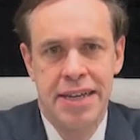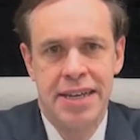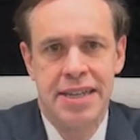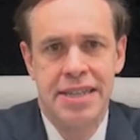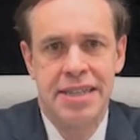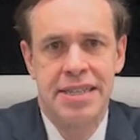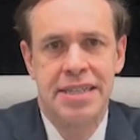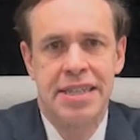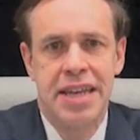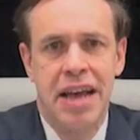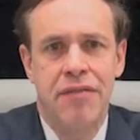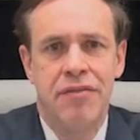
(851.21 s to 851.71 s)

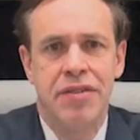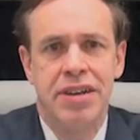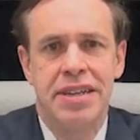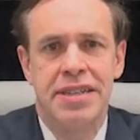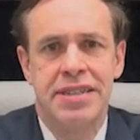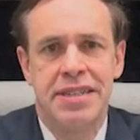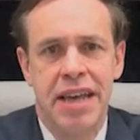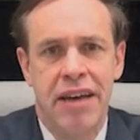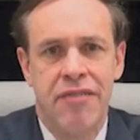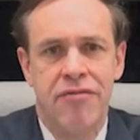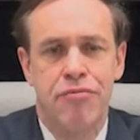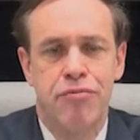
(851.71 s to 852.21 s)

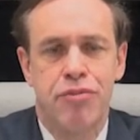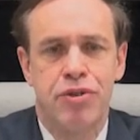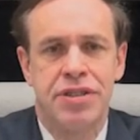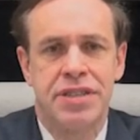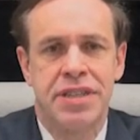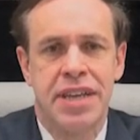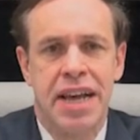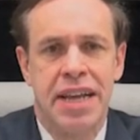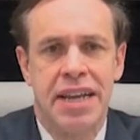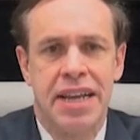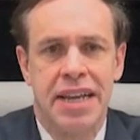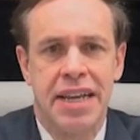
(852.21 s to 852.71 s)

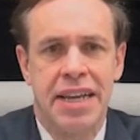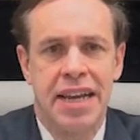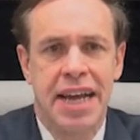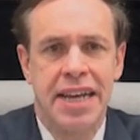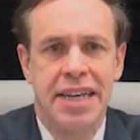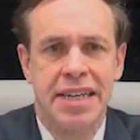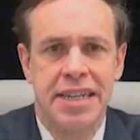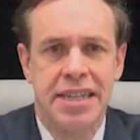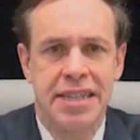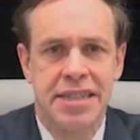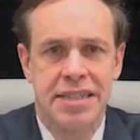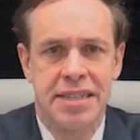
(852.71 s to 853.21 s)
77% in
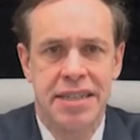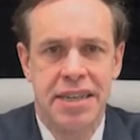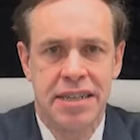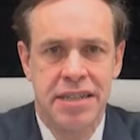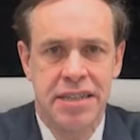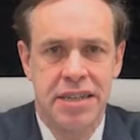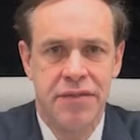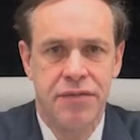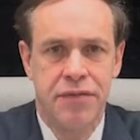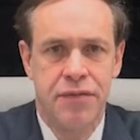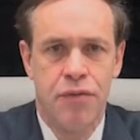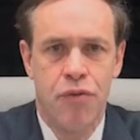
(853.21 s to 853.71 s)

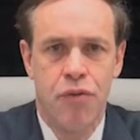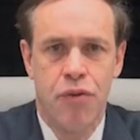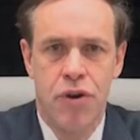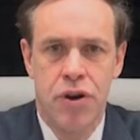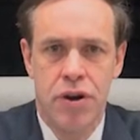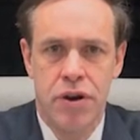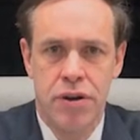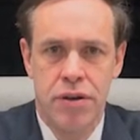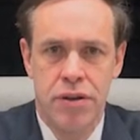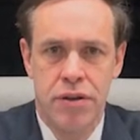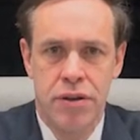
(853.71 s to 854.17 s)
1964.